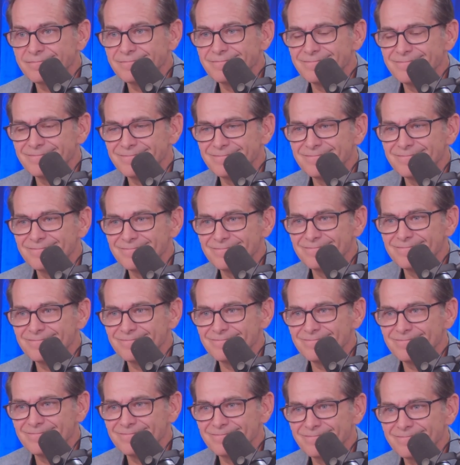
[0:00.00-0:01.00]

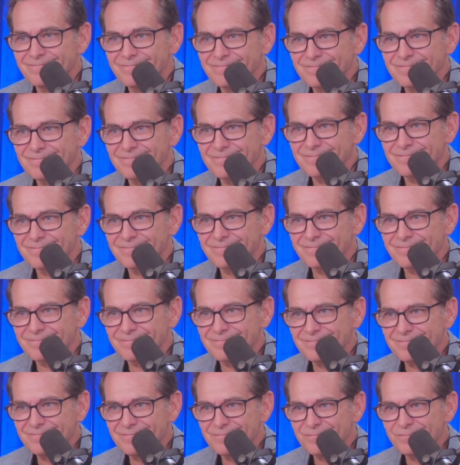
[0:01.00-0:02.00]

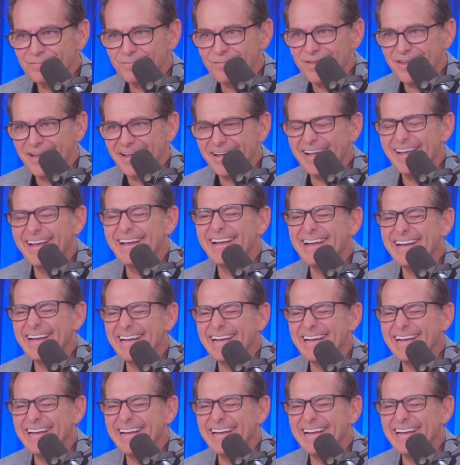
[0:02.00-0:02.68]
The person shown says nothing.